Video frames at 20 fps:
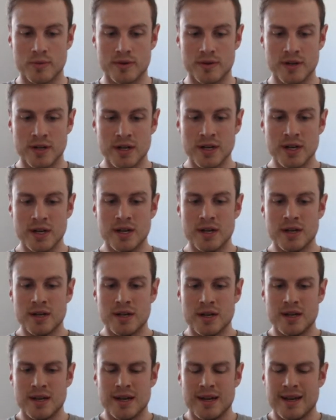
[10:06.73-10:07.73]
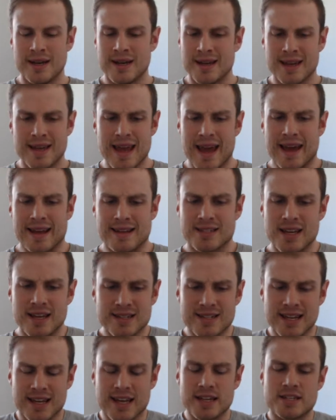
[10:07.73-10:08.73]
But yeah,
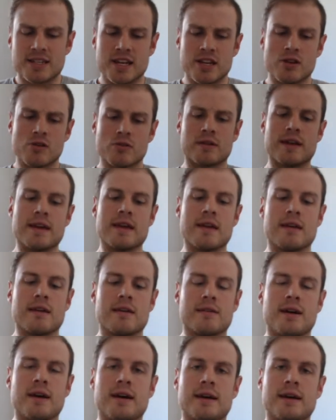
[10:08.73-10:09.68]
to continually